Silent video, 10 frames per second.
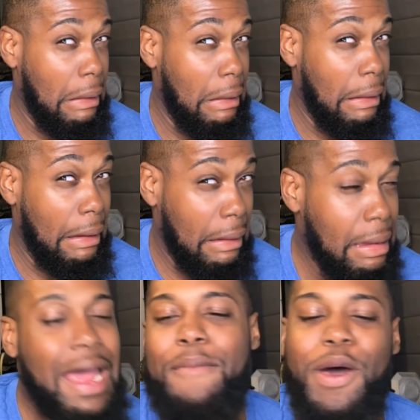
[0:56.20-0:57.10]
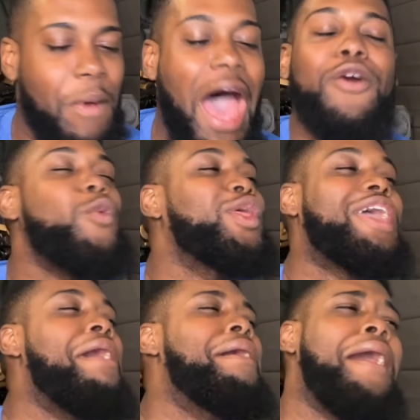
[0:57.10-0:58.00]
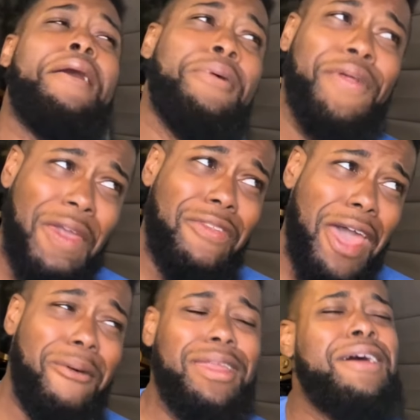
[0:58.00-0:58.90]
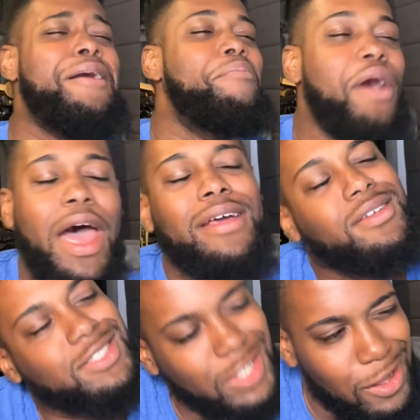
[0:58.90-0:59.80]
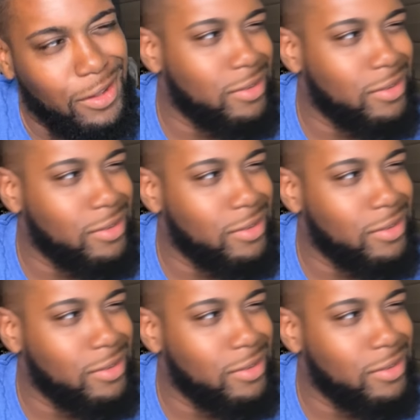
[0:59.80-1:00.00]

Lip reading: huh? But I don't really get that one. But still,